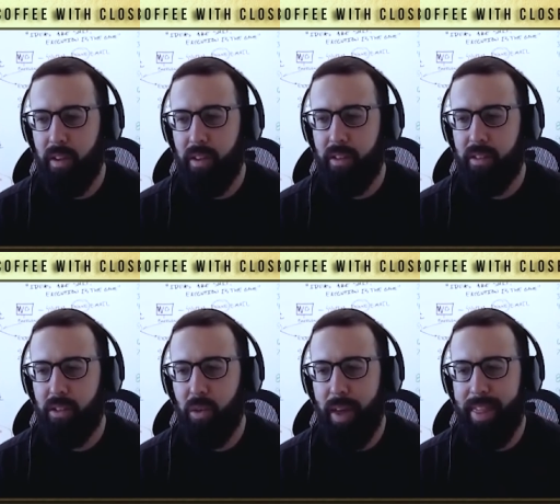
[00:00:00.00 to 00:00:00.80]

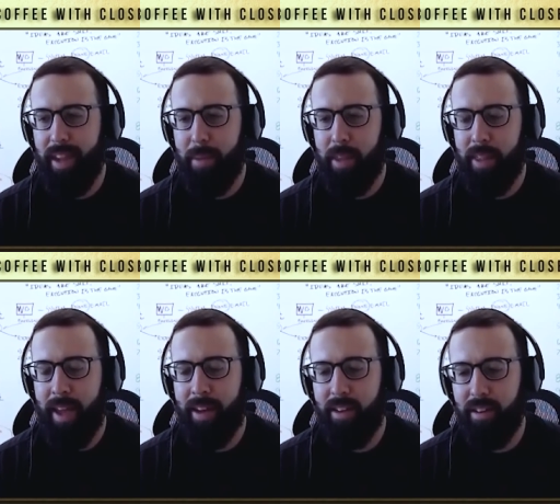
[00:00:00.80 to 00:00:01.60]
So I think about
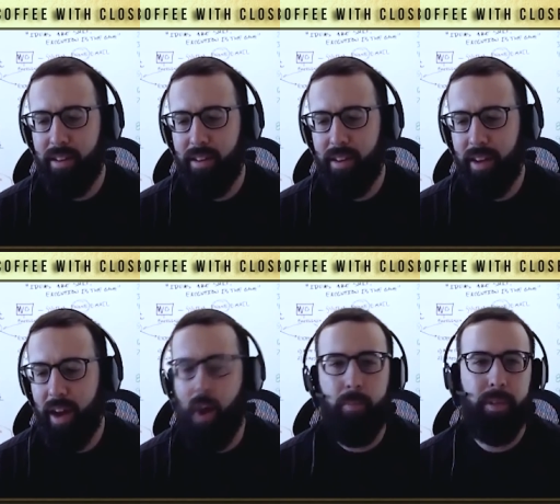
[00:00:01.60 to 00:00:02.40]
that in
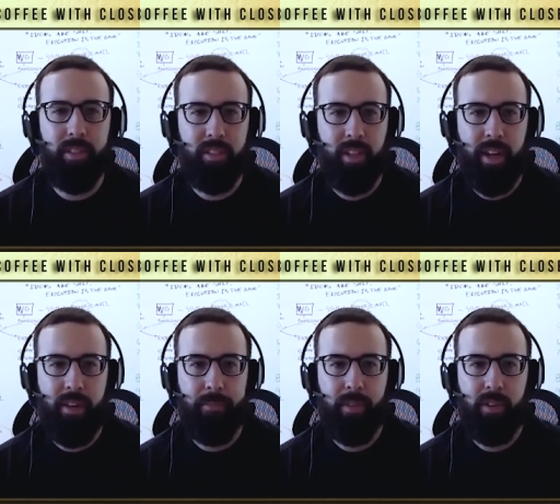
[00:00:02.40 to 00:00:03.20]
our business today.
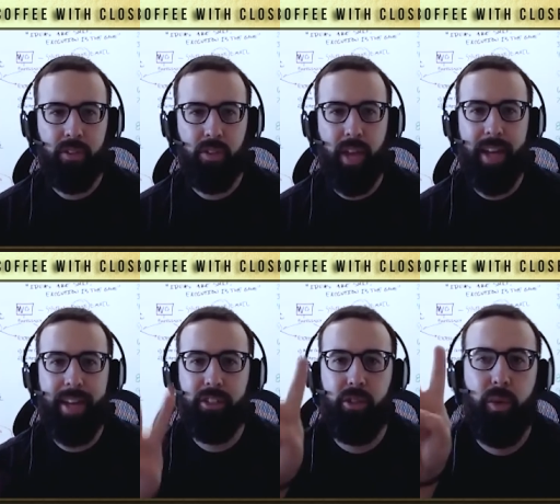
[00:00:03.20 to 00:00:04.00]
So Lion
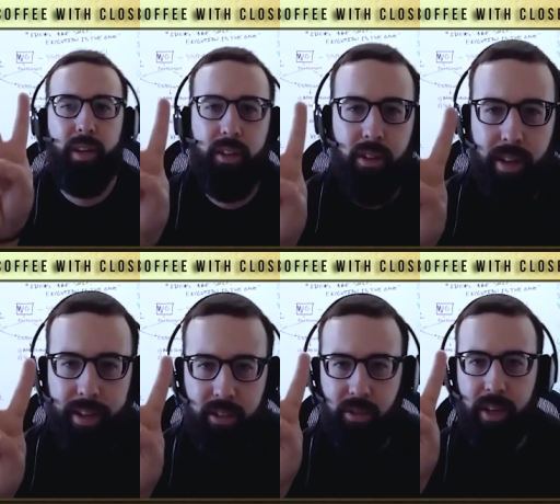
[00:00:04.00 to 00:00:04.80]
has two ideal
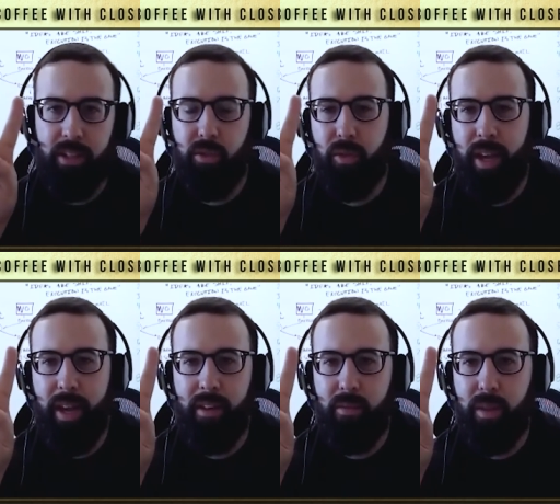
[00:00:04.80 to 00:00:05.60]
clients, right? So if we
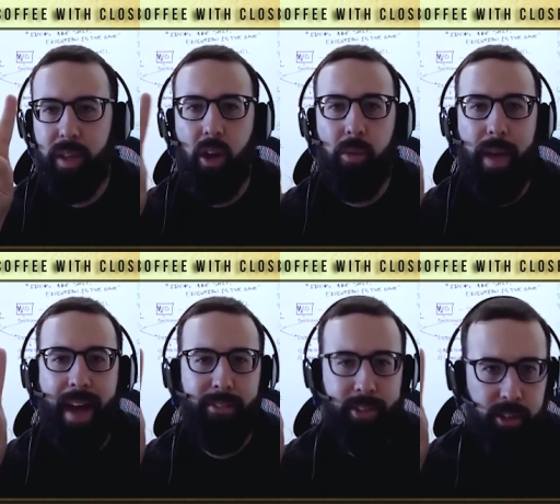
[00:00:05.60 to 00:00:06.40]
had, they call them
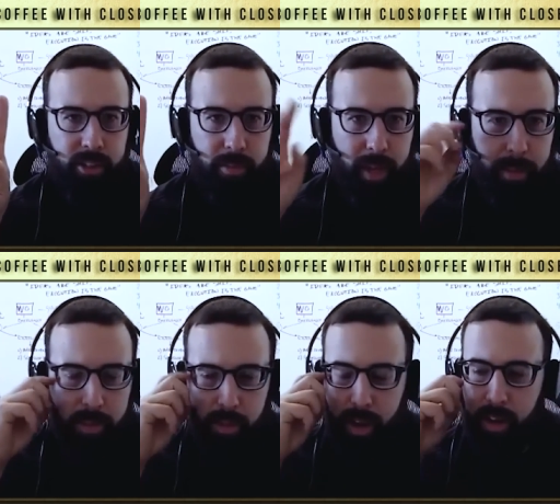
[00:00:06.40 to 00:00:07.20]
avatars
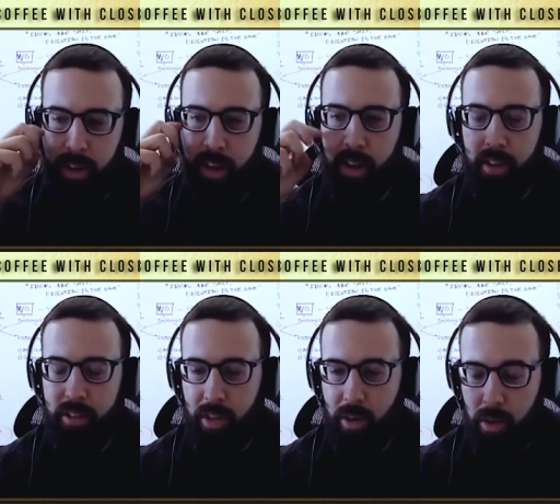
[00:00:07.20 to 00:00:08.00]
sometimes, right?
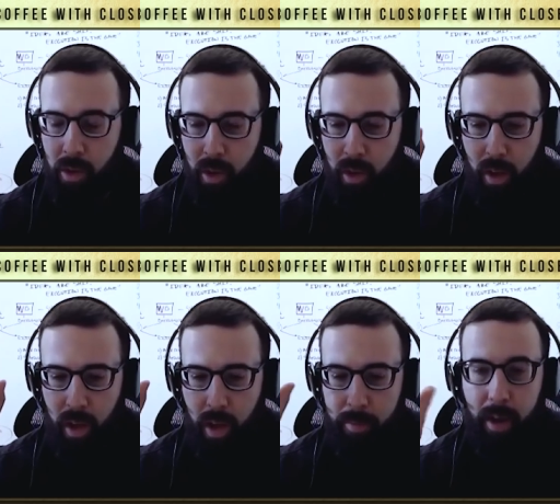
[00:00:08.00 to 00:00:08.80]
So
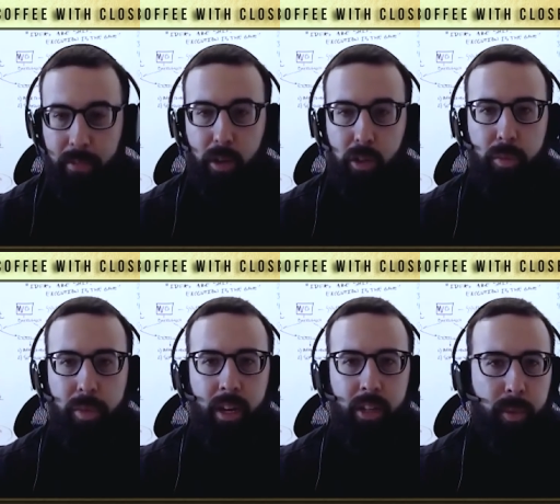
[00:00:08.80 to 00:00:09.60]
our first would
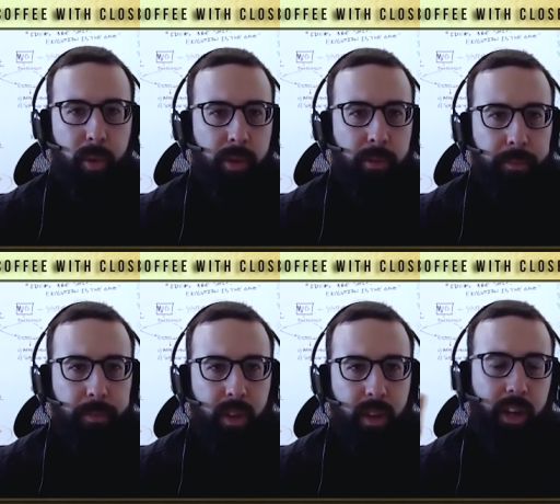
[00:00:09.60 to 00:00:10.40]
be an entrepreneur.
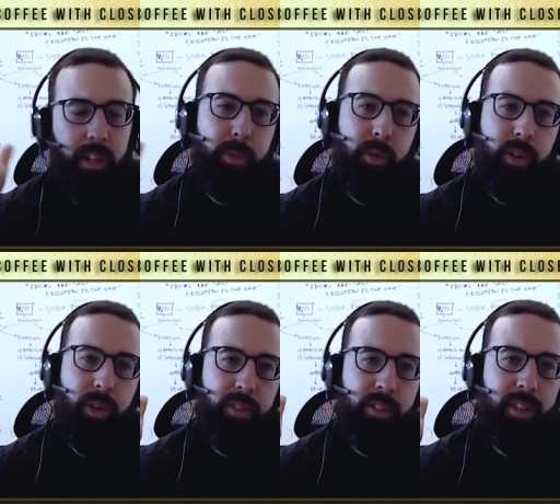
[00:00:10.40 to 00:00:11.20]
An entrepreneur
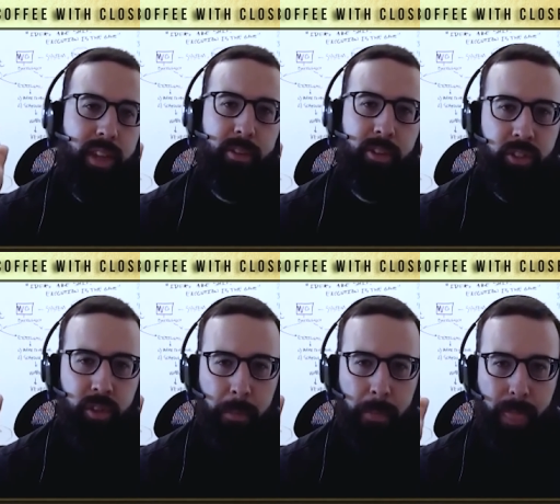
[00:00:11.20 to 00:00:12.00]
gives us the
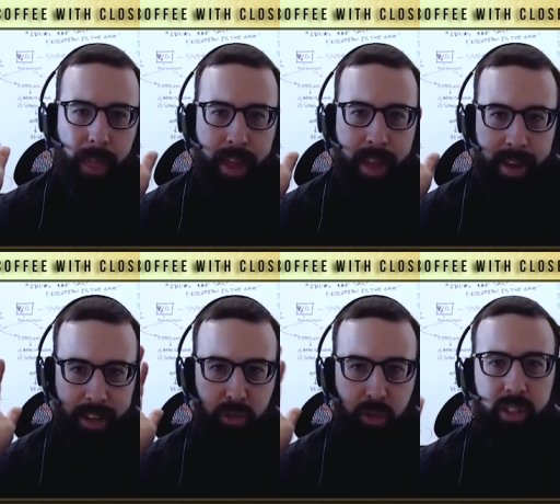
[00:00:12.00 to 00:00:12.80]
leverage
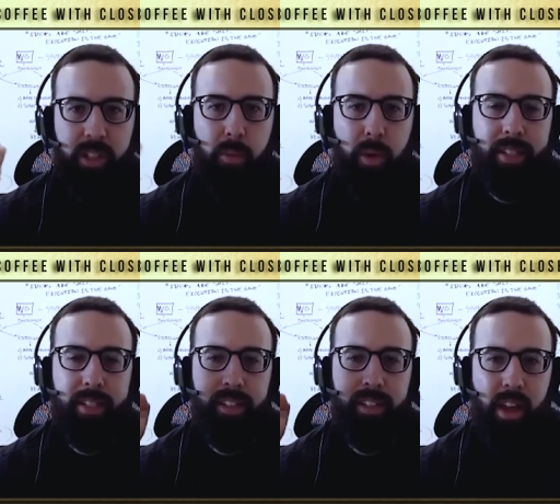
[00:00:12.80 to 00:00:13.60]
and trust our
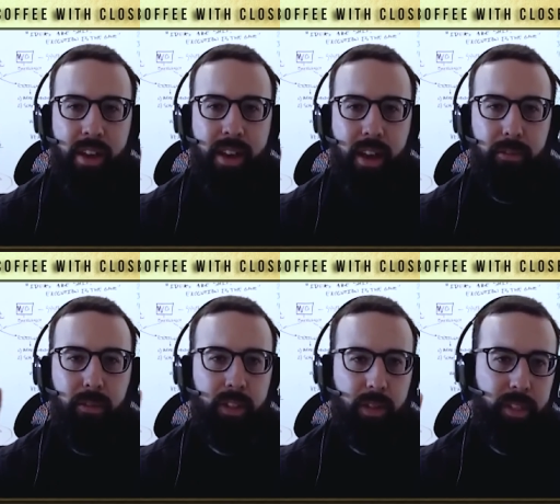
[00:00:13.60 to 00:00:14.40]
process enough
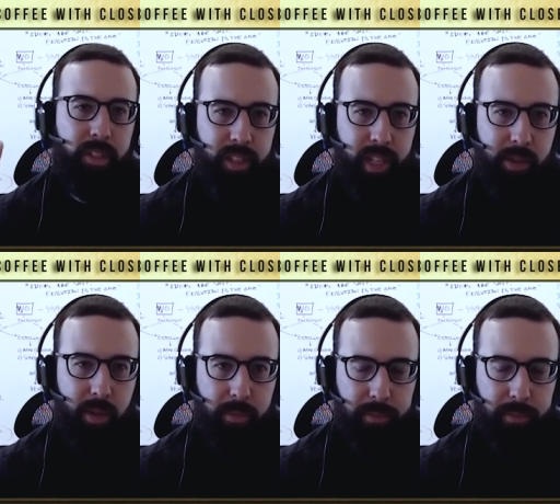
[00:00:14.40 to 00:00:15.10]
for us to be successful.